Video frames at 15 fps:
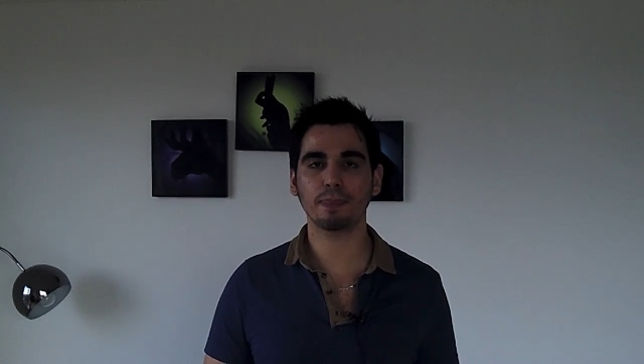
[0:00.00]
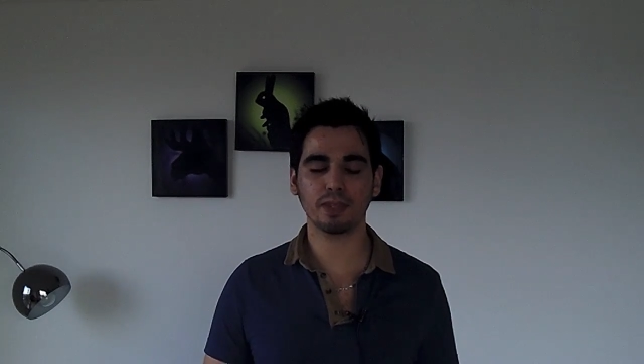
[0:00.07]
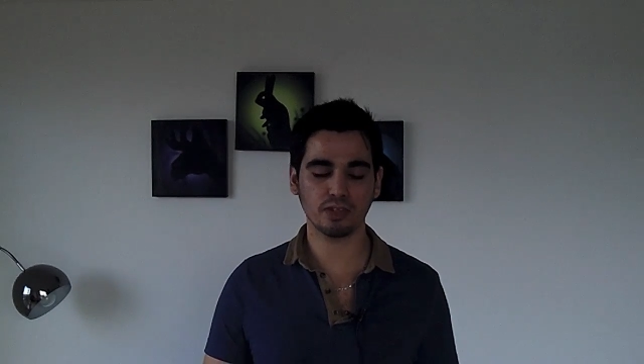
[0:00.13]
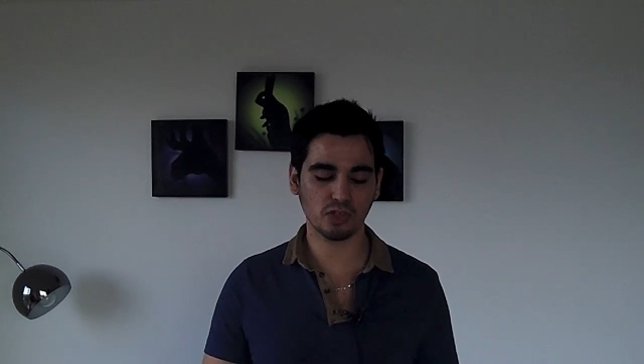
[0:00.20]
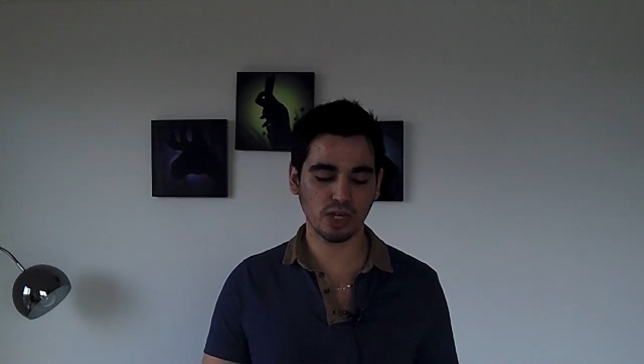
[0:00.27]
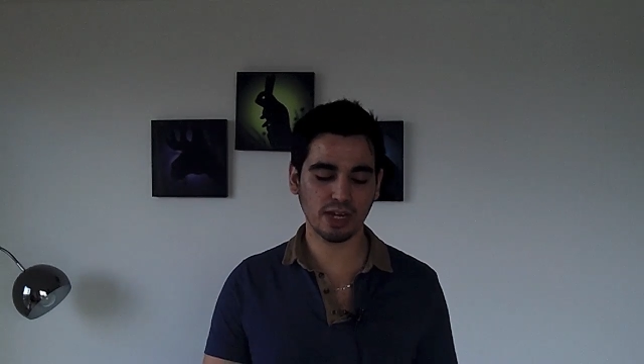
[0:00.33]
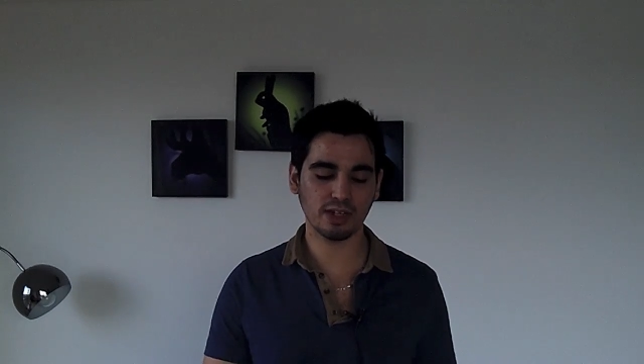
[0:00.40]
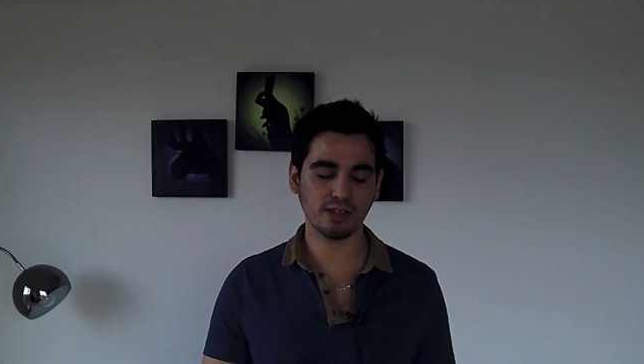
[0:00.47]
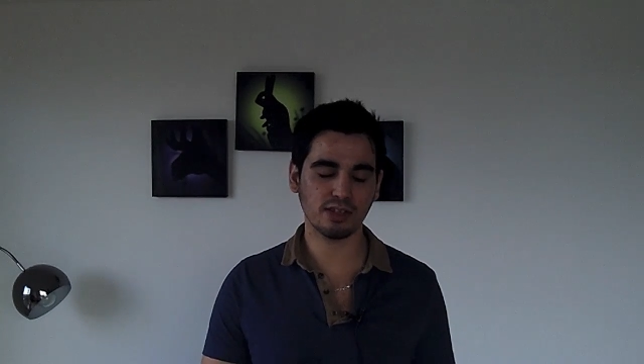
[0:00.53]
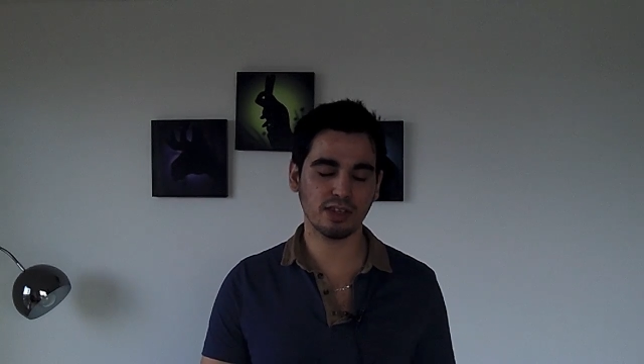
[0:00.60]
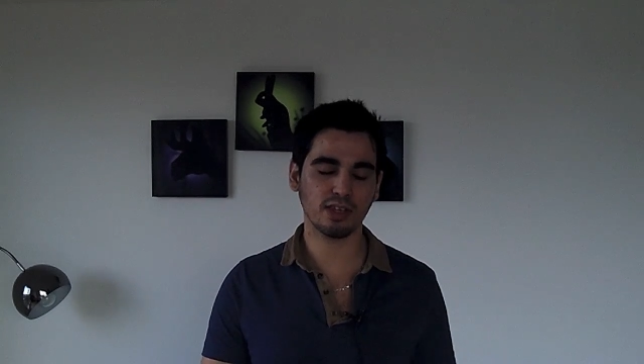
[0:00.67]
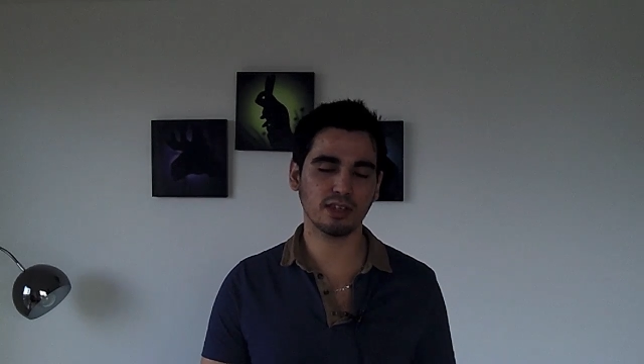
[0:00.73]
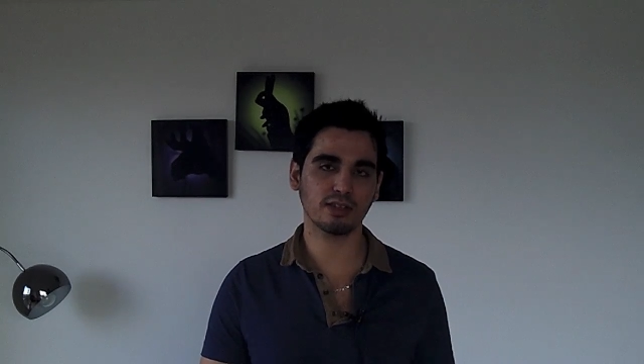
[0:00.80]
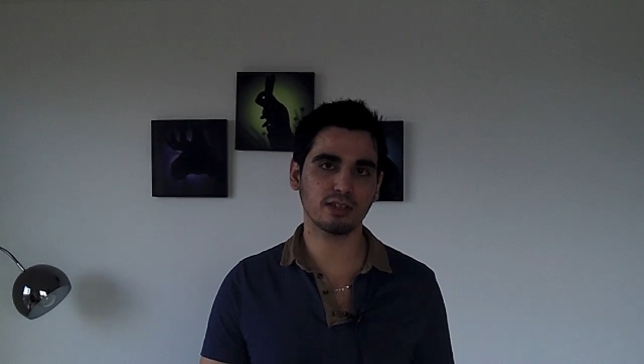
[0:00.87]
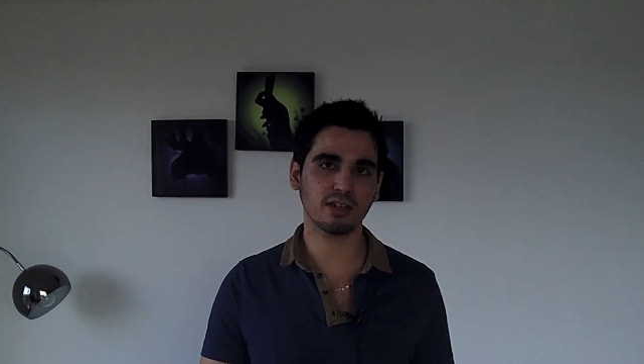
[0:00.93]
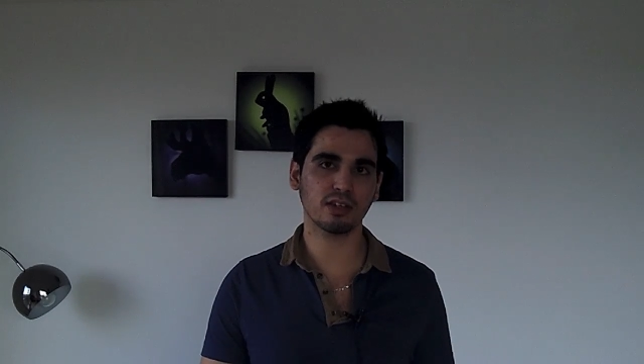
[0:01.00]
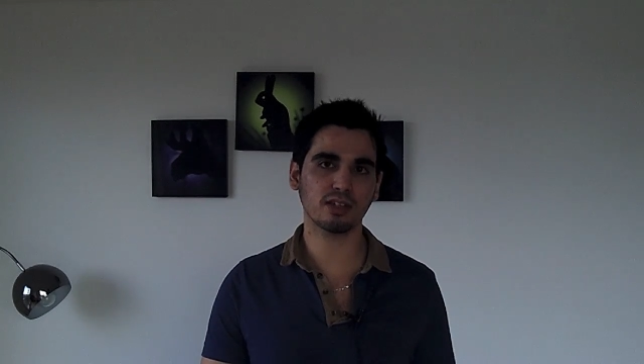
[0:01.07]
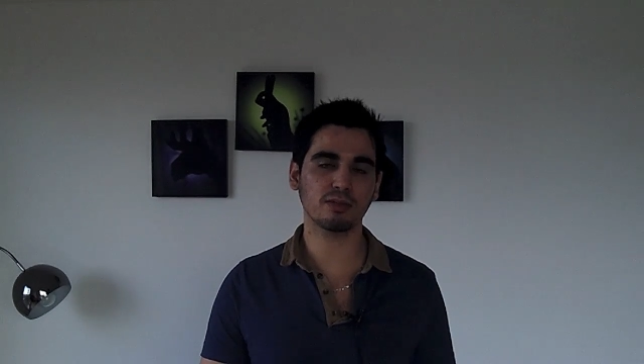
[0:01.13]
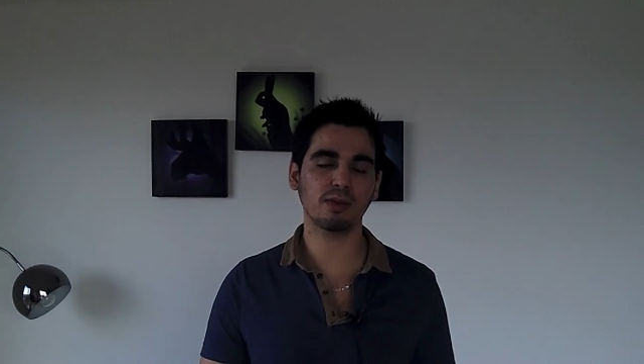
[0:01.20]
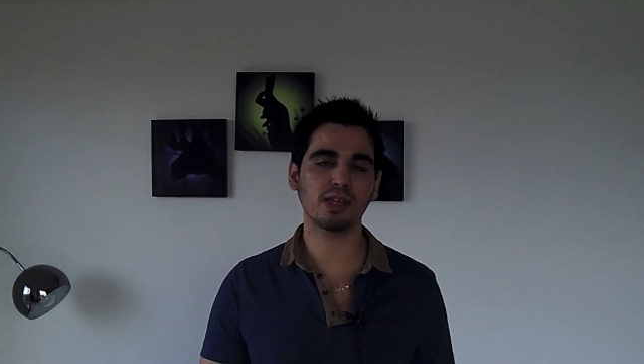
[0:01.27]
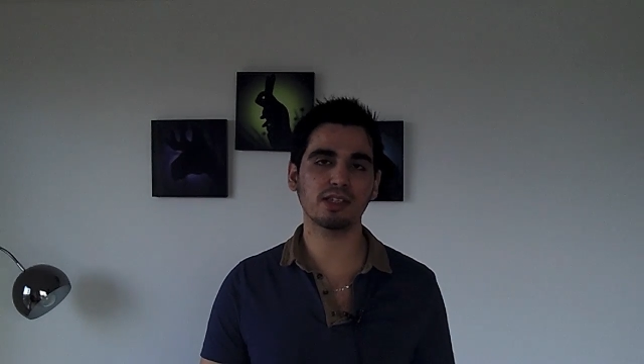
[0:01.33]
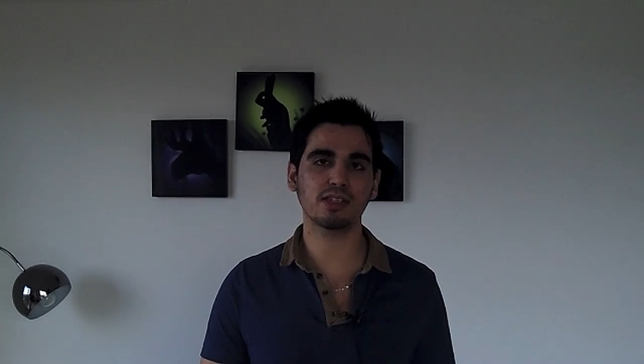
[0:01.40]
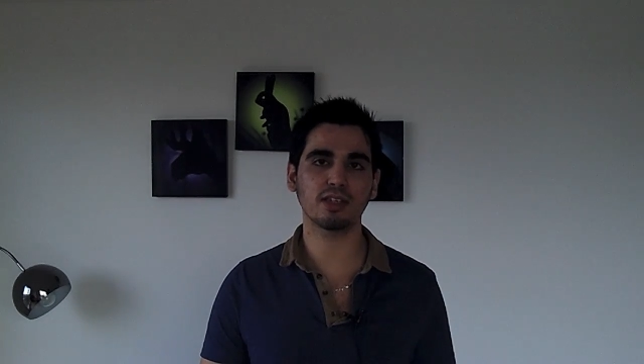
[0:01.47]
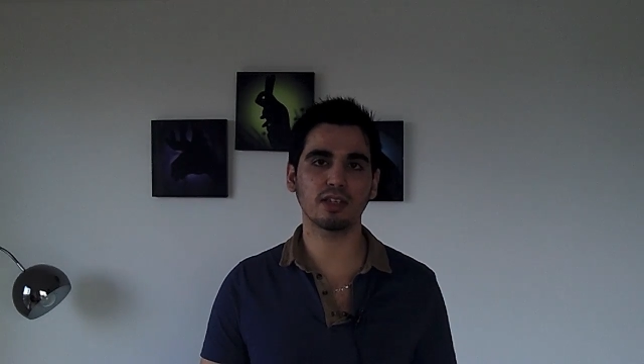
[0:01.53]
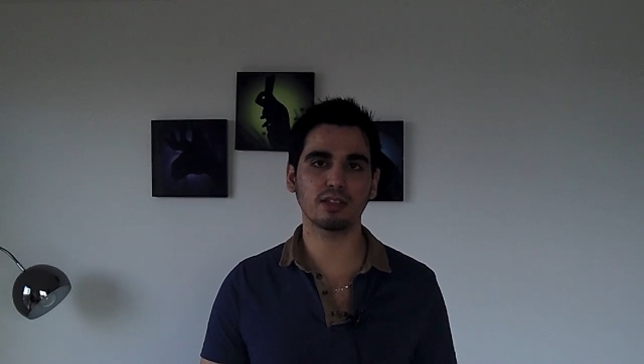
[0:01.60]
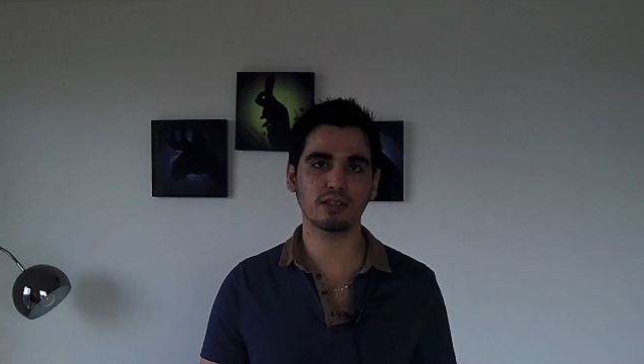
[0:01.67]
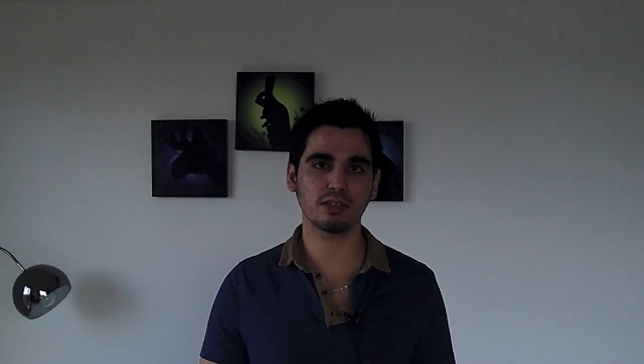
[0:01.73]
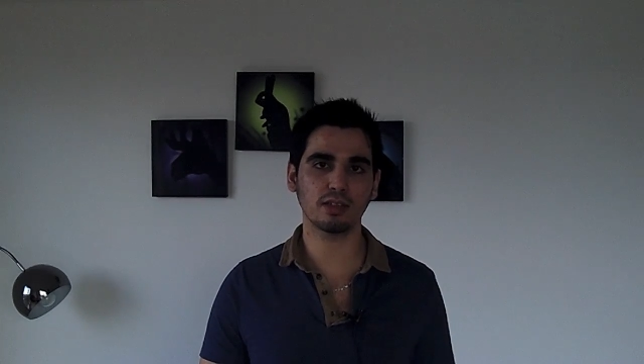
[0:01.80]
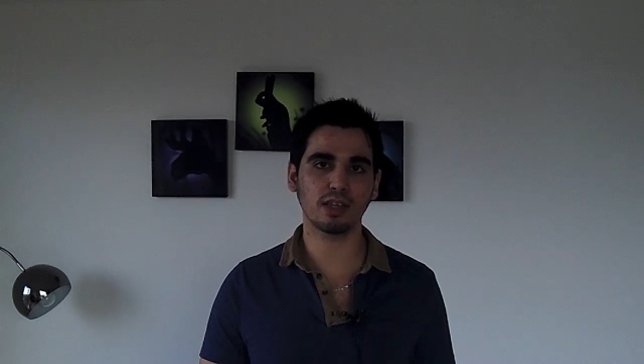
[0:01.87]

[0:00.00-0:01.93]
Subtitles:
to change things, to customize things